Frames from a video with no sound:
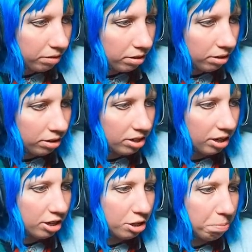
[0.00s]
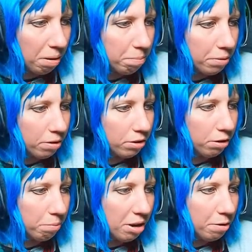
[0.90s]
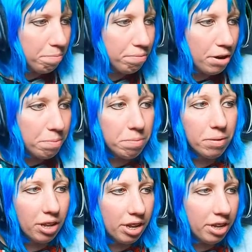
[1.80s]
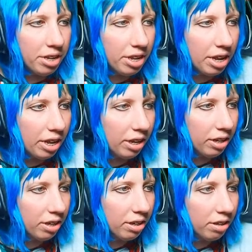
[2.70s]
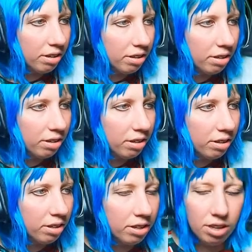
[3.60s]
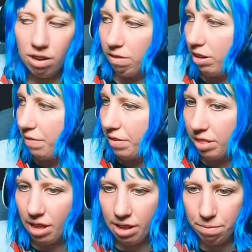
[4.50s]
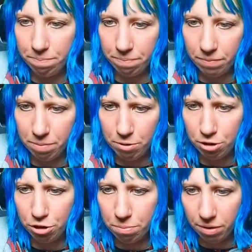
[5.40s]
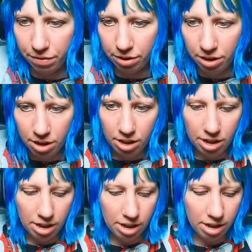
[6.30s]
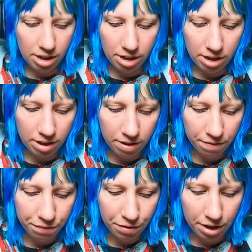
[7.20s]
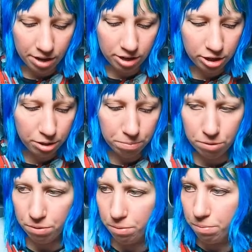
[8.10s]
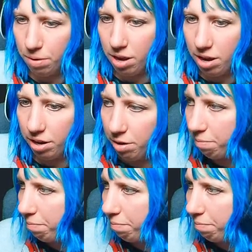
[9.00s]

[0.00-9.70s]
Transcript: Looks like a spam bot comment. Probably, yeah. I'll leave it there. I'm not too bothered. Fire small one.